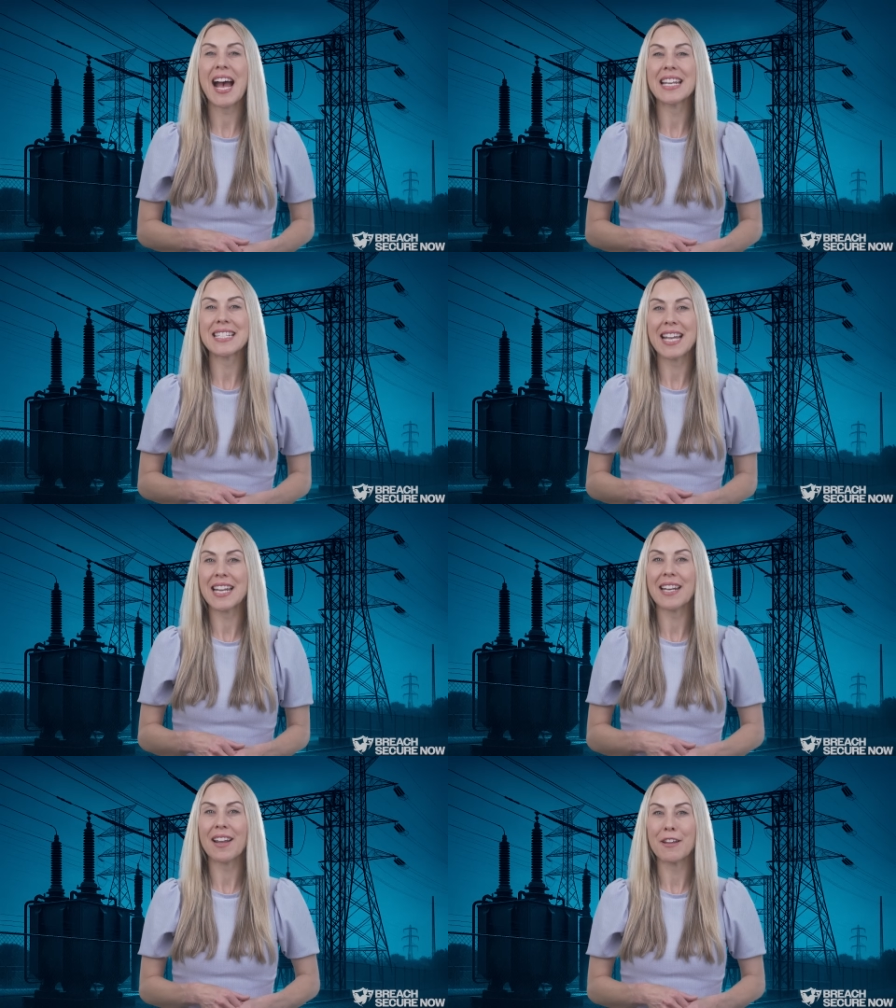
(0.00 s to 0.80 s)
and
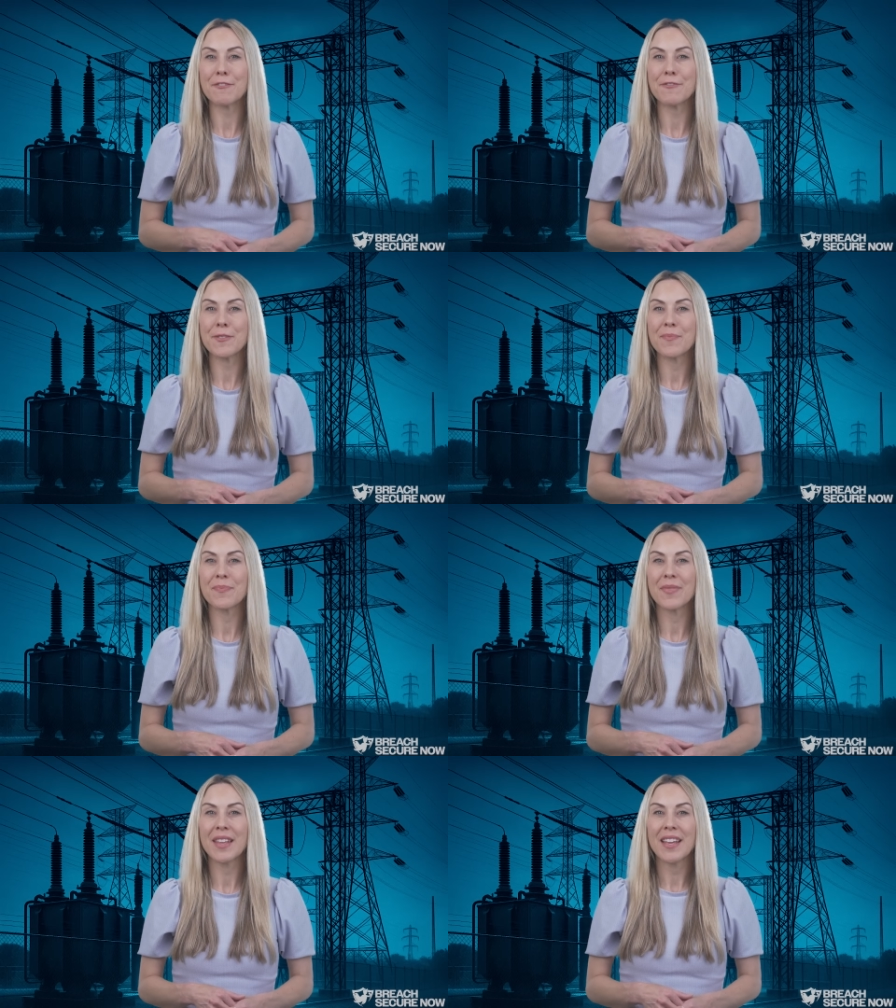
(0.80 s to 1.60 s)
daily life.
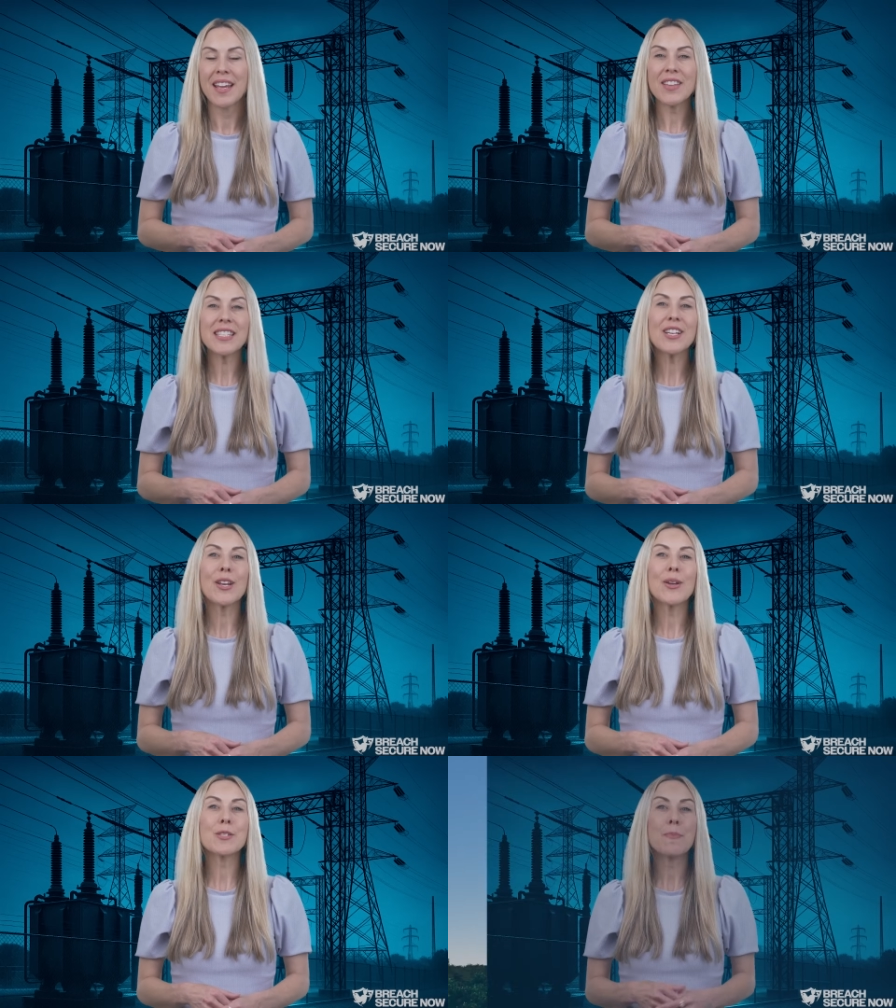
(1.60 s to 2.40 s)
This
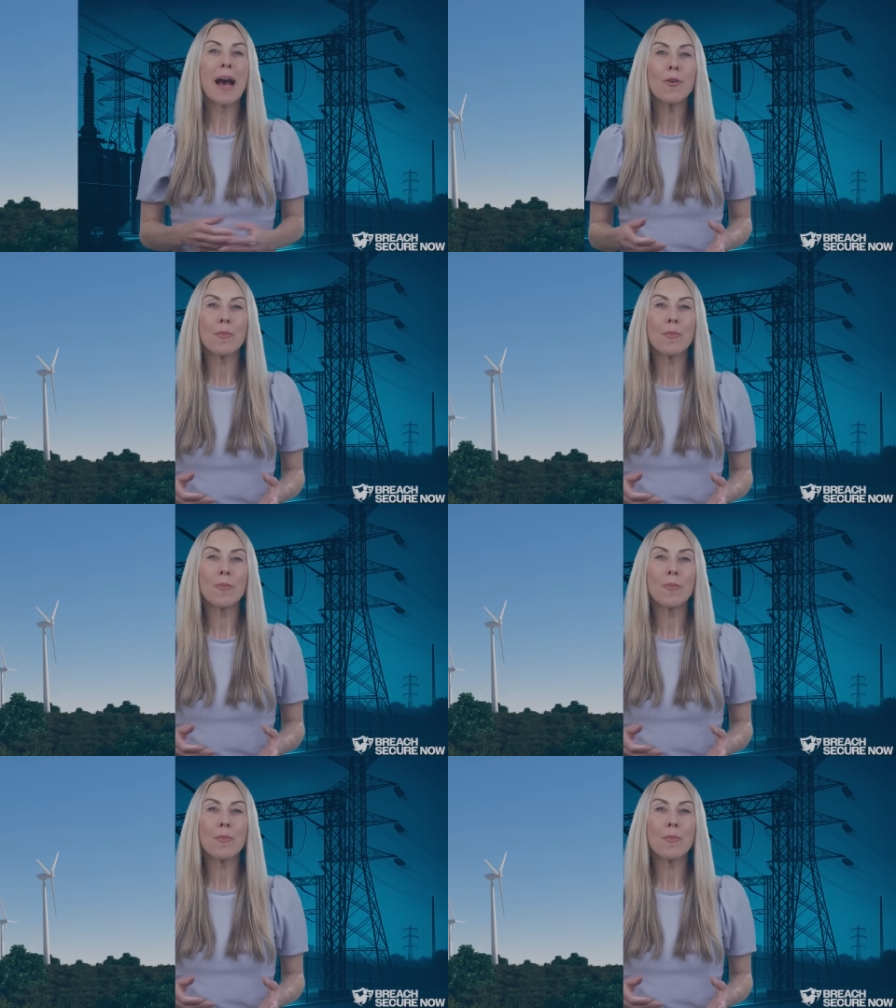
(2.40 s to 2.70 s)
includes power